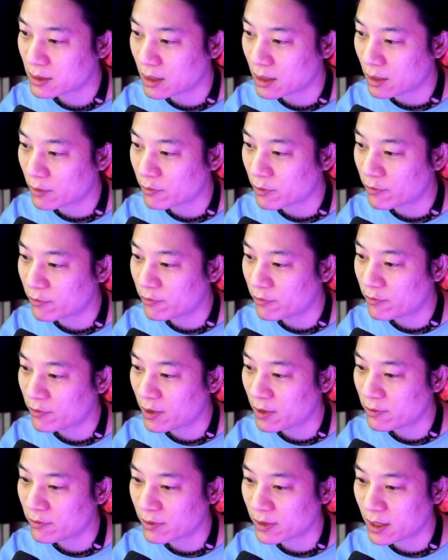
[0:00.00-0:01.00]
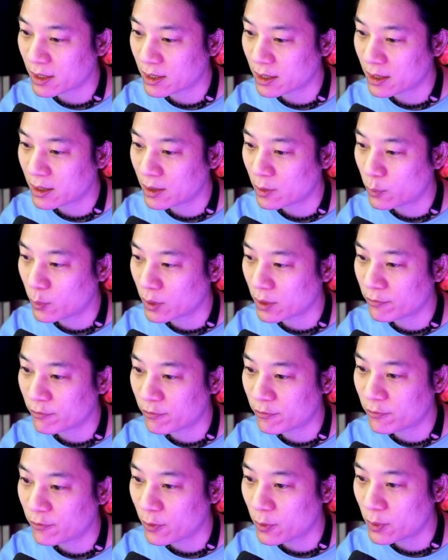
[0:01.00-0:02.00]
And I've got 5 and 8 here, 1 and
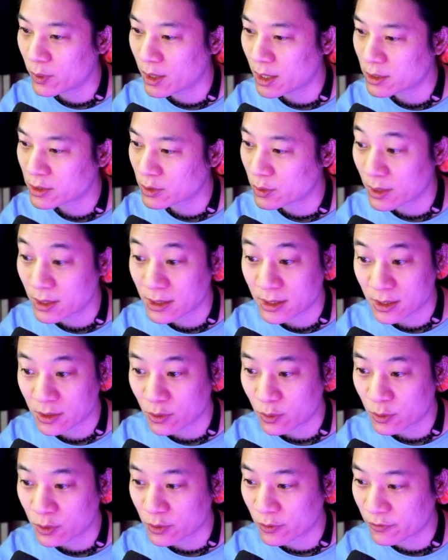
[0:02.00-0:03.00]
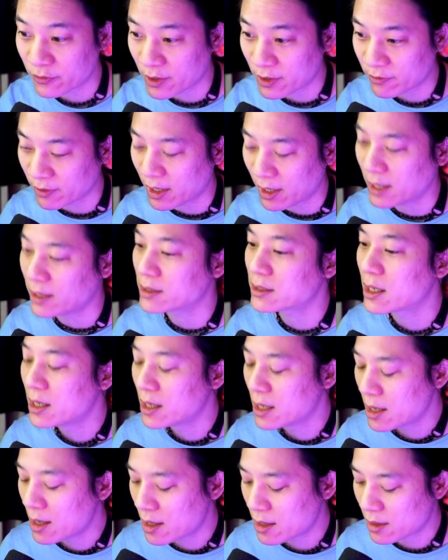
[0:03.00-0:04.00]
4 there. So this is also 5 and 8.
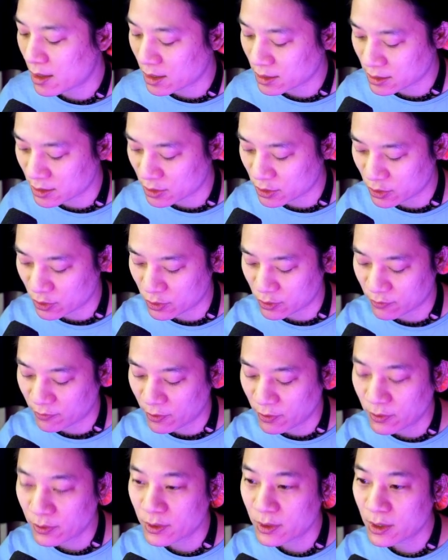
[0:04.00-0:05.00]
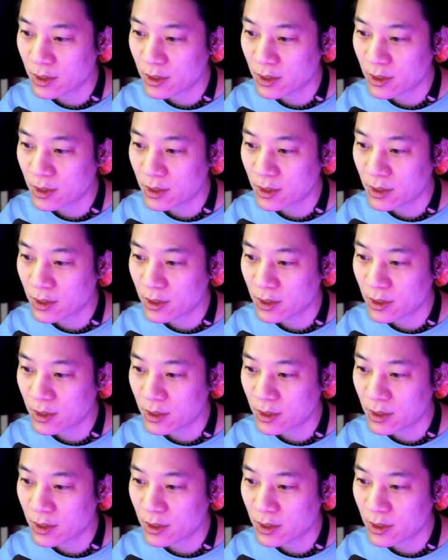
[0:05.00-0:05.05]
That is useful.